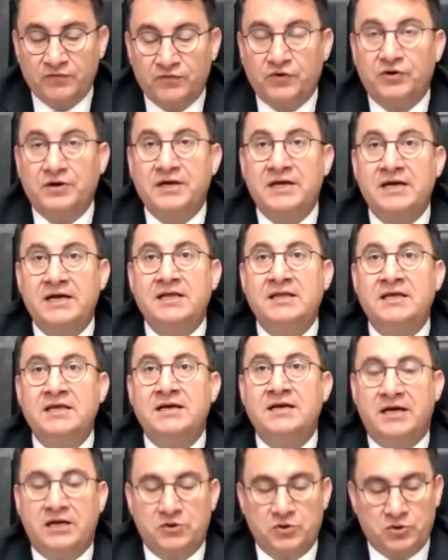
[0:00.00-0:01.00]
for
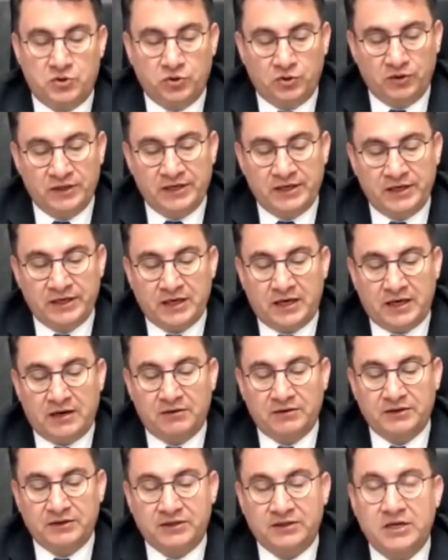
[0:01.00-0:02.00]
heating and cooling
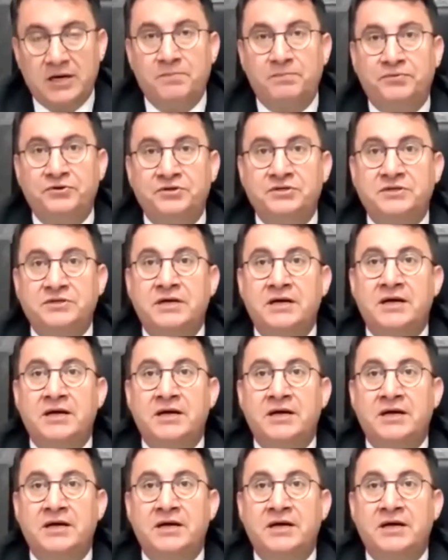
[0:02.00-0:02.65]
our campus